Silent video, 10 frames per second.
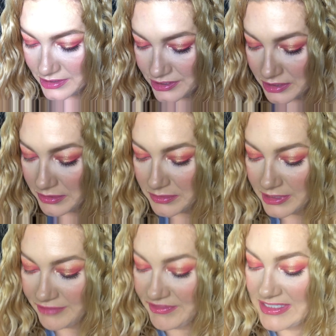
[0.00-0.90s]
So
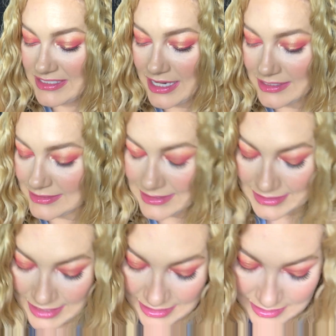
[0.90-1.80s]
if it's not
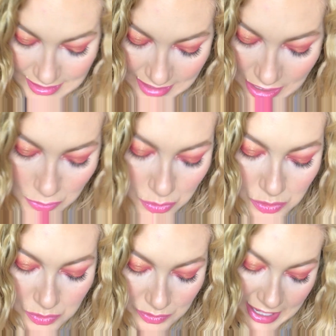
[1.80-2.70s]
synthetic,
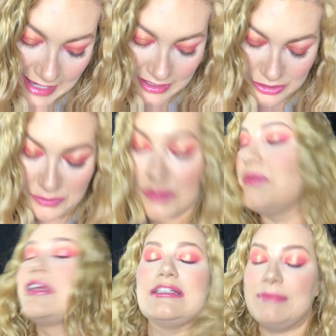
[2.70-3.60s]
who the heck knows
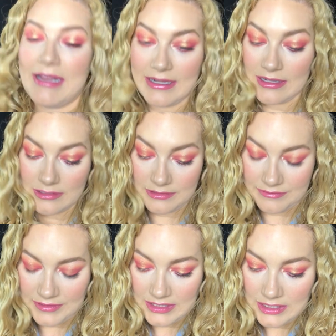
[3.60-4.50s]
what it's made out
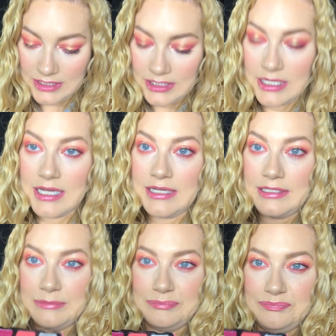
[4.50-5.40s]
of.
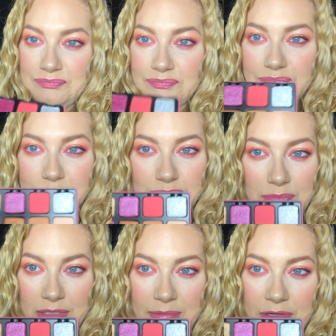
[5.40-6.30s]

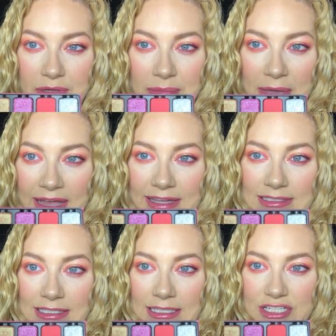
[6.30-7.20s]
But I'm going back
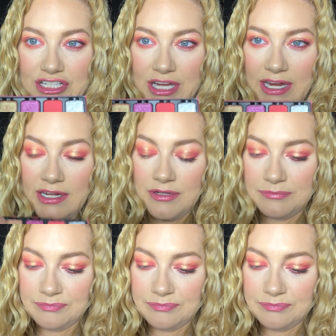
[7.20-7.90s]
into this shade